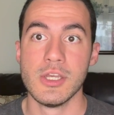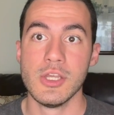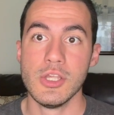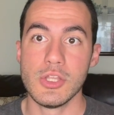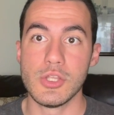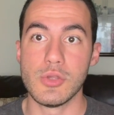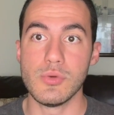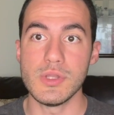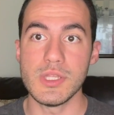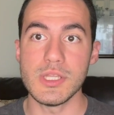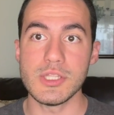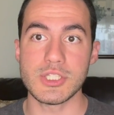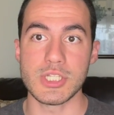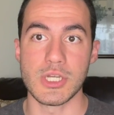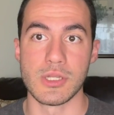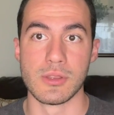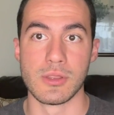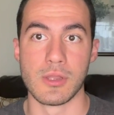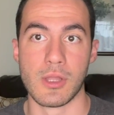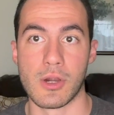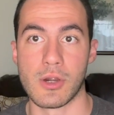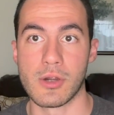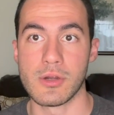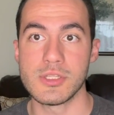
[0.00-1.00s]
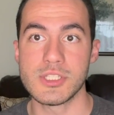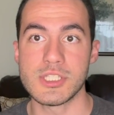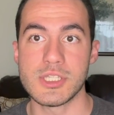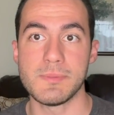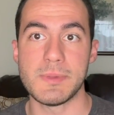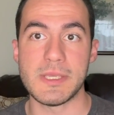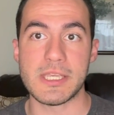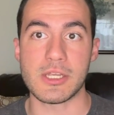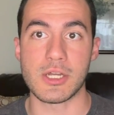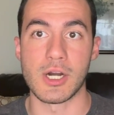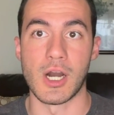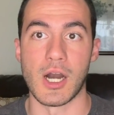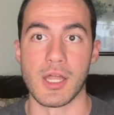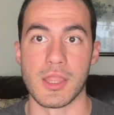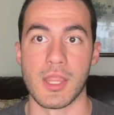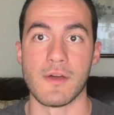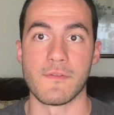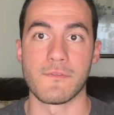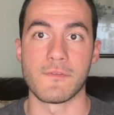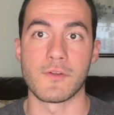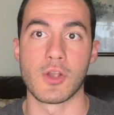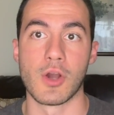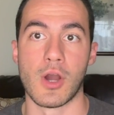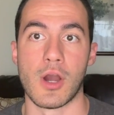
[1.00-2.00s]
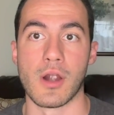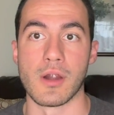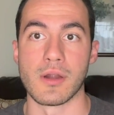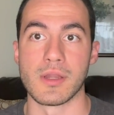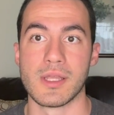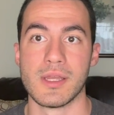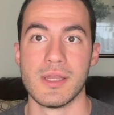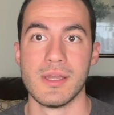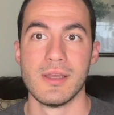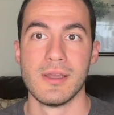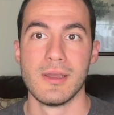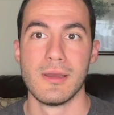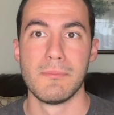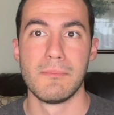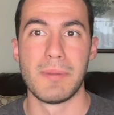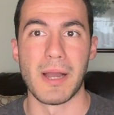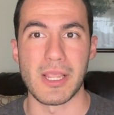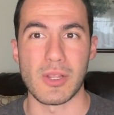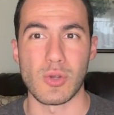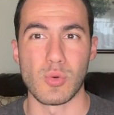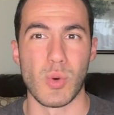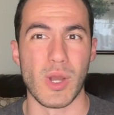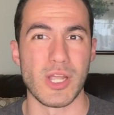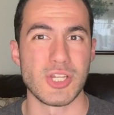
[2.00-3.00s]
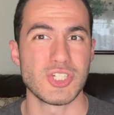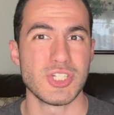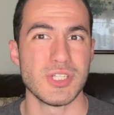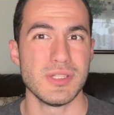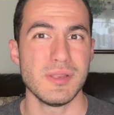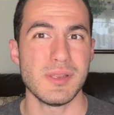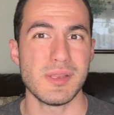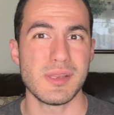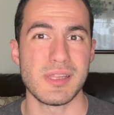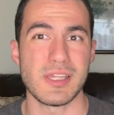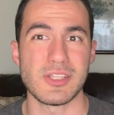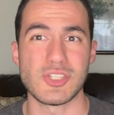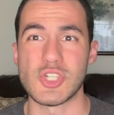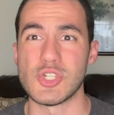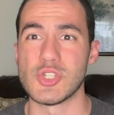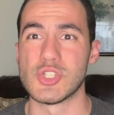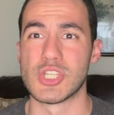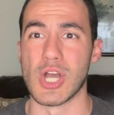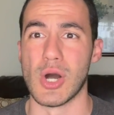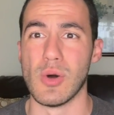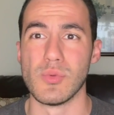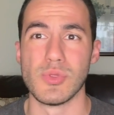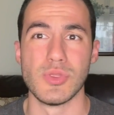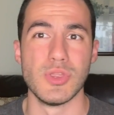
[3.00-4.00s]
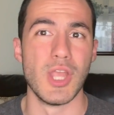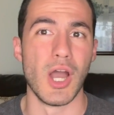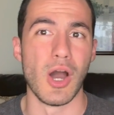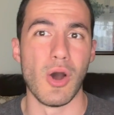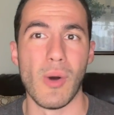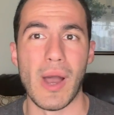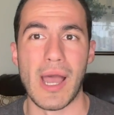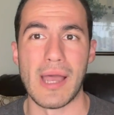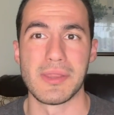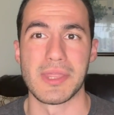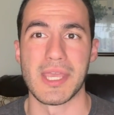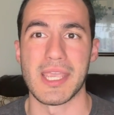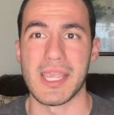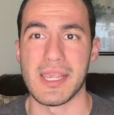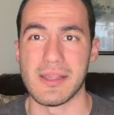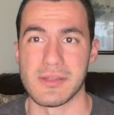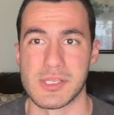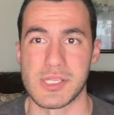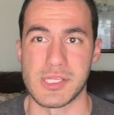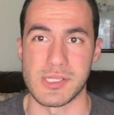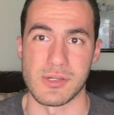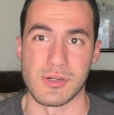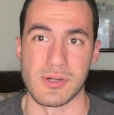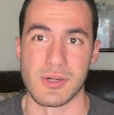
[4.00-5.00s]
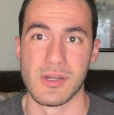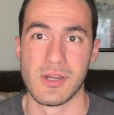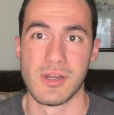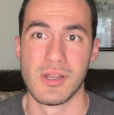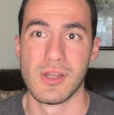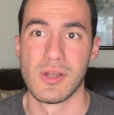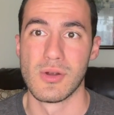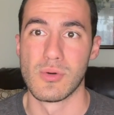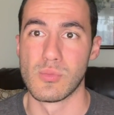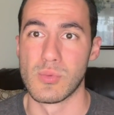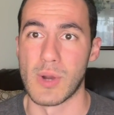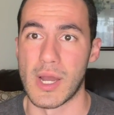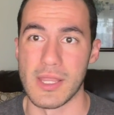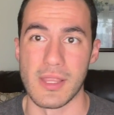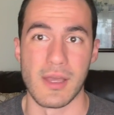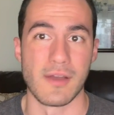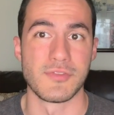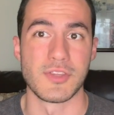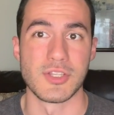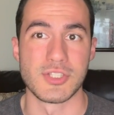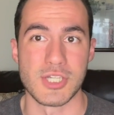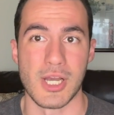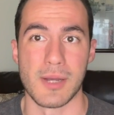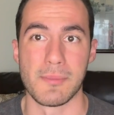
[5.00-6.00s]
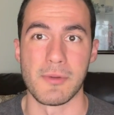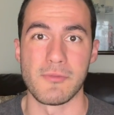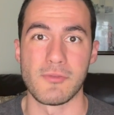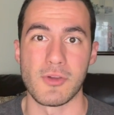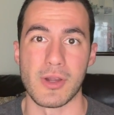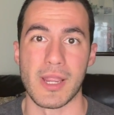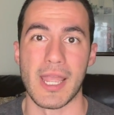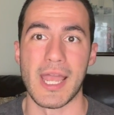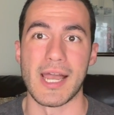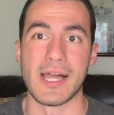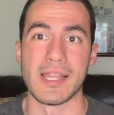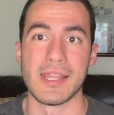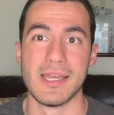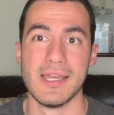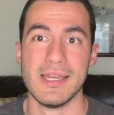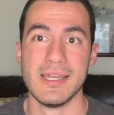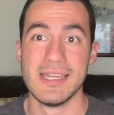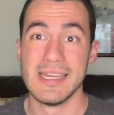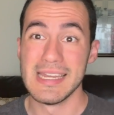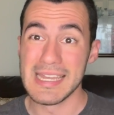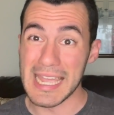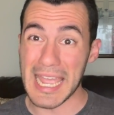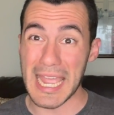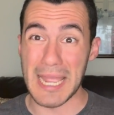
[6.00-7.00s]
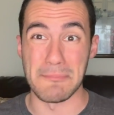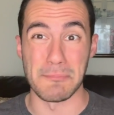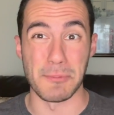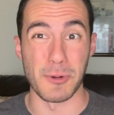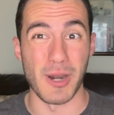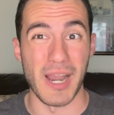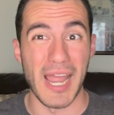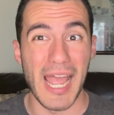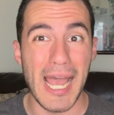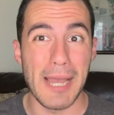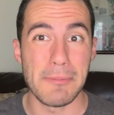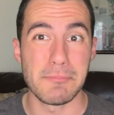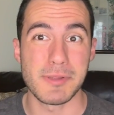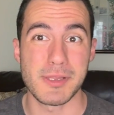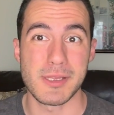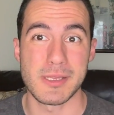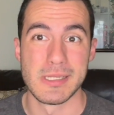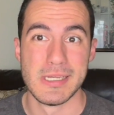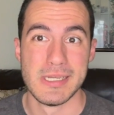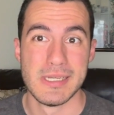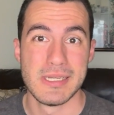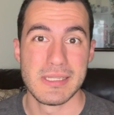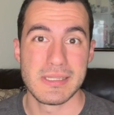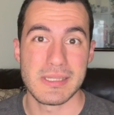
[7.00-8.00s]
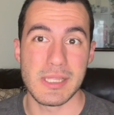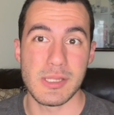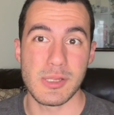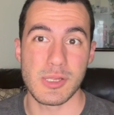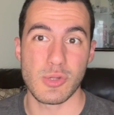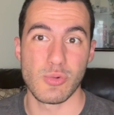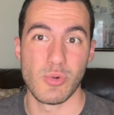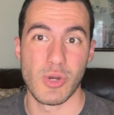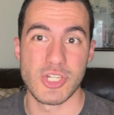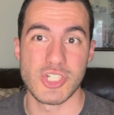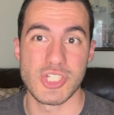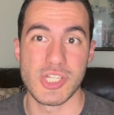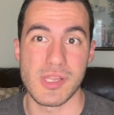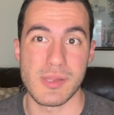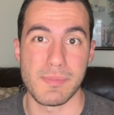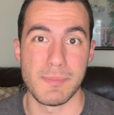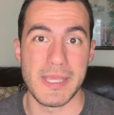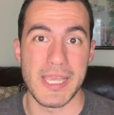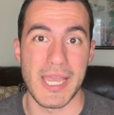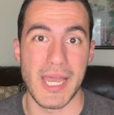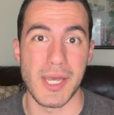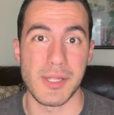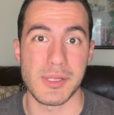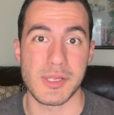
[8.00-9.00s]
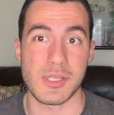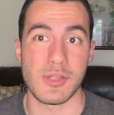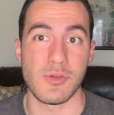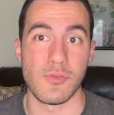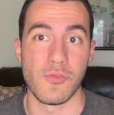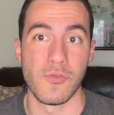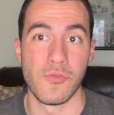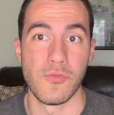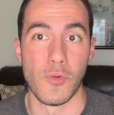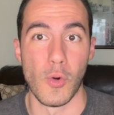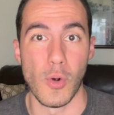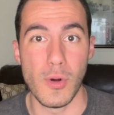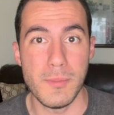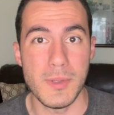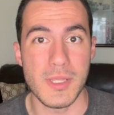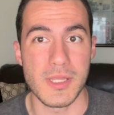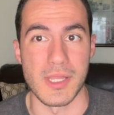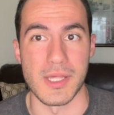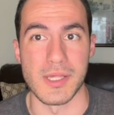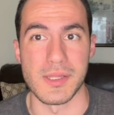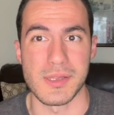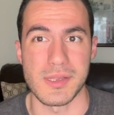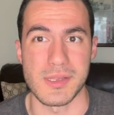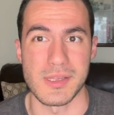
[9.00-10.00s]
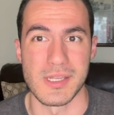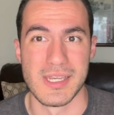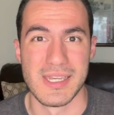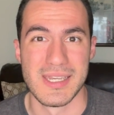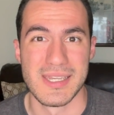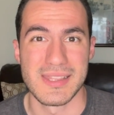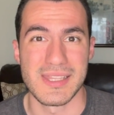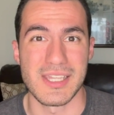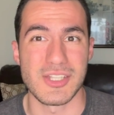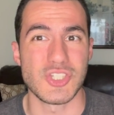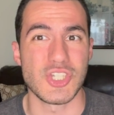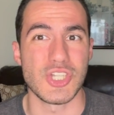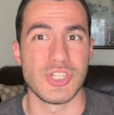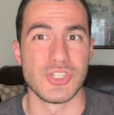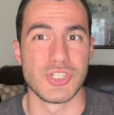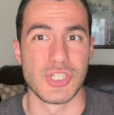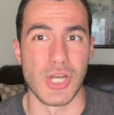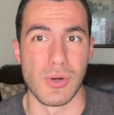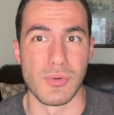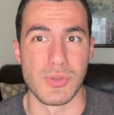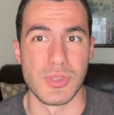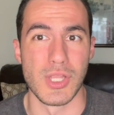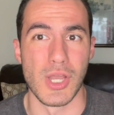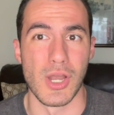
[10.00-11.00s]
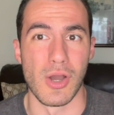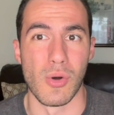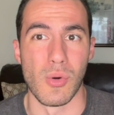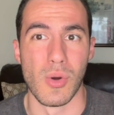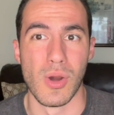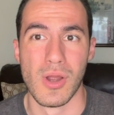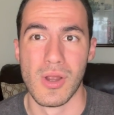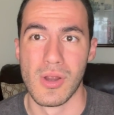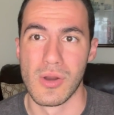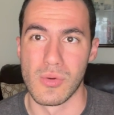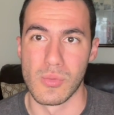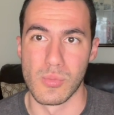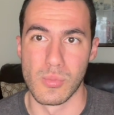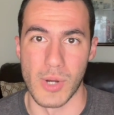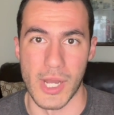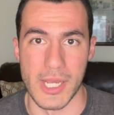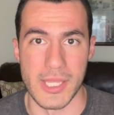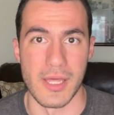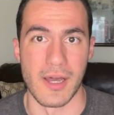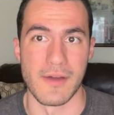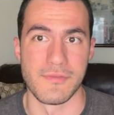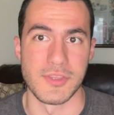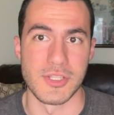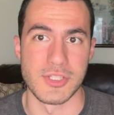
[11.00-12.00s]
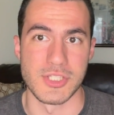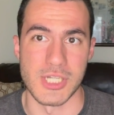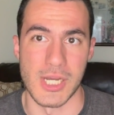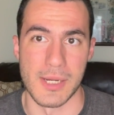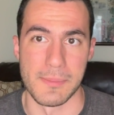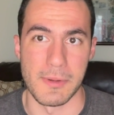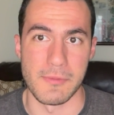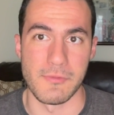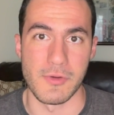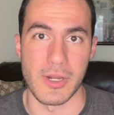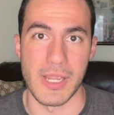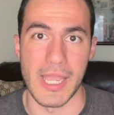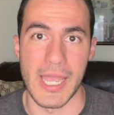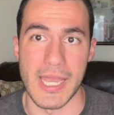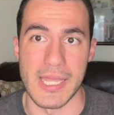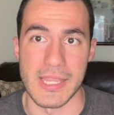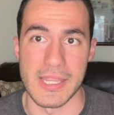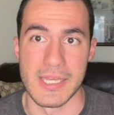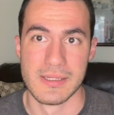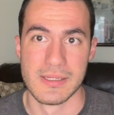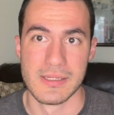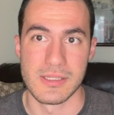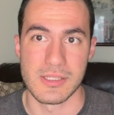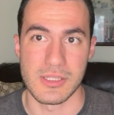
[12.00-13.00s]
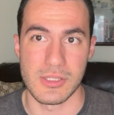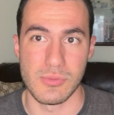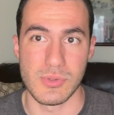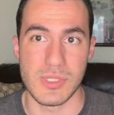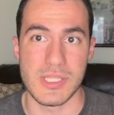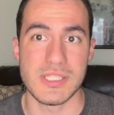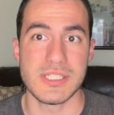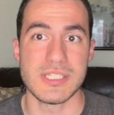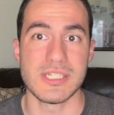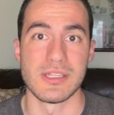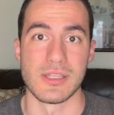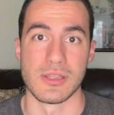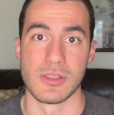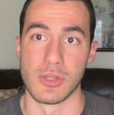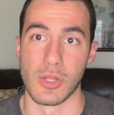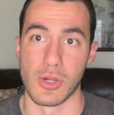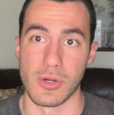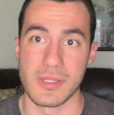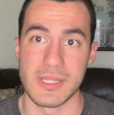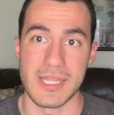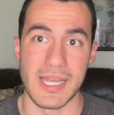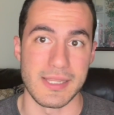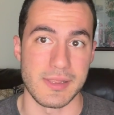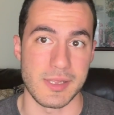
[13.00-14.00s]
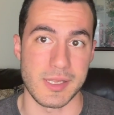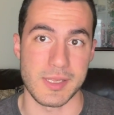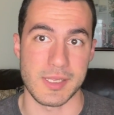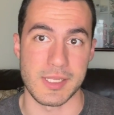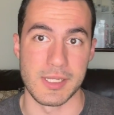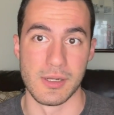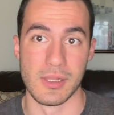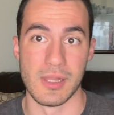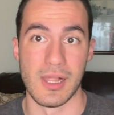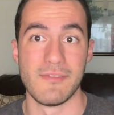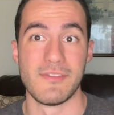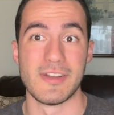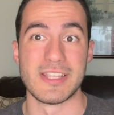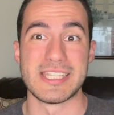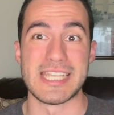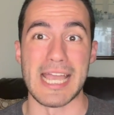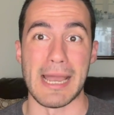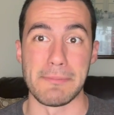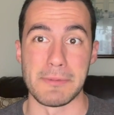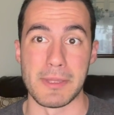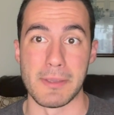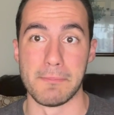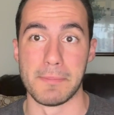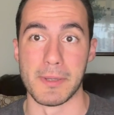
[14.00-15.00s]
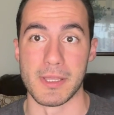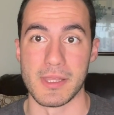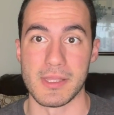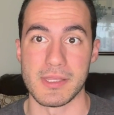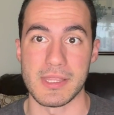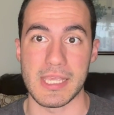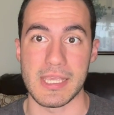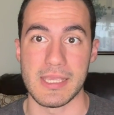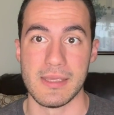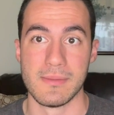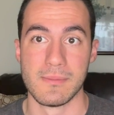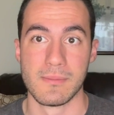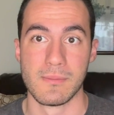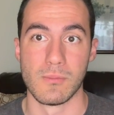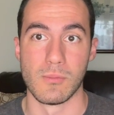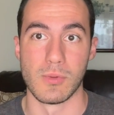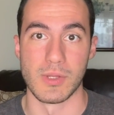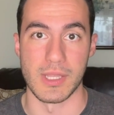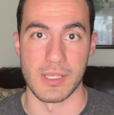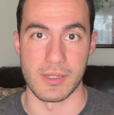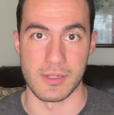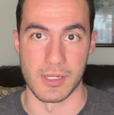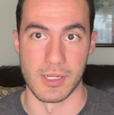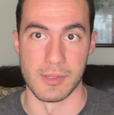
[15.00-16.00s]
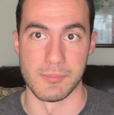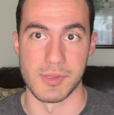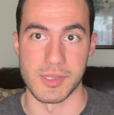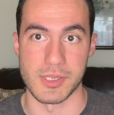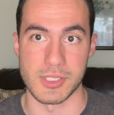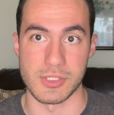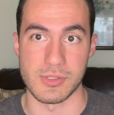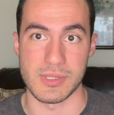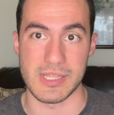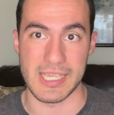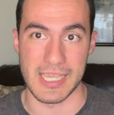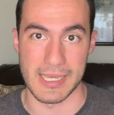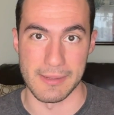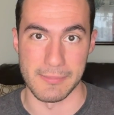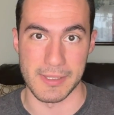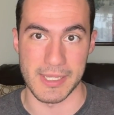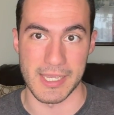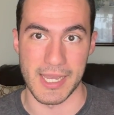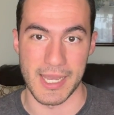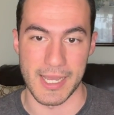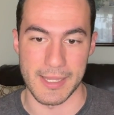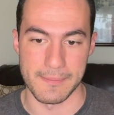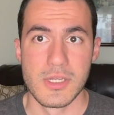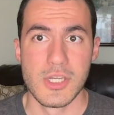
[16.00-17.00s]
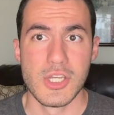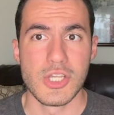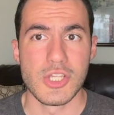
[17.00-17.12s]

You need to learn to be caught off guard by questions that you don't know how to answer right off the top of your head. And perhaps these questions may ask you formulas that you don't know right off the top of your head. You need to learn that skill of adaptability when it comes to the MCAT.